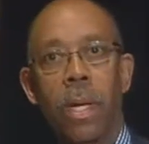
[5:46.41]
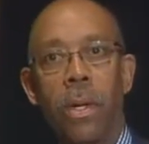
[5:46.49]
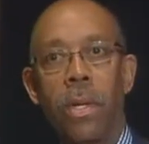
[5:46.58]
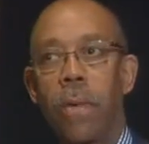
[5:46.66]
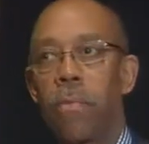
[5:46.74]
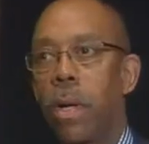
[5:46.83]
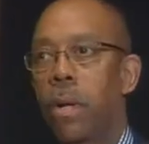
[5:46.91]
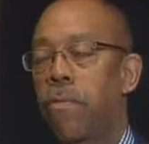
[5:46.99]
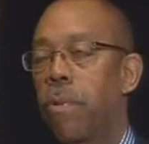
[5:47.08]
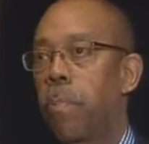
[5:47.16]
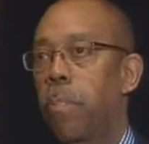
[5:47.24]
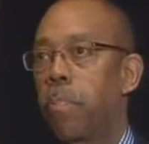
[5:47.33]
You'd have
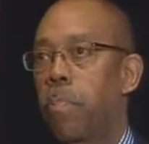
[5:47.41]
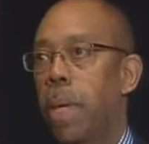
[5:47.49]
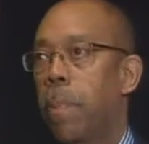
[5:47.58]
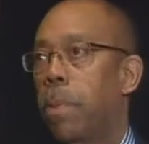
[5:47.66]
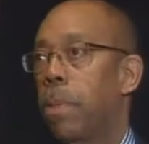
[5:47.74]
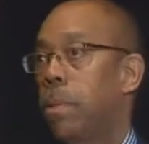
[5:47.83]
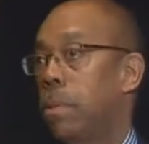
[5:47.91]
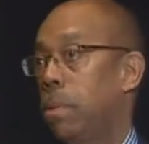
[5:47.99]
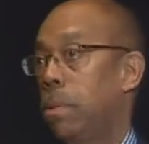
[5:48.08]
wonderful people,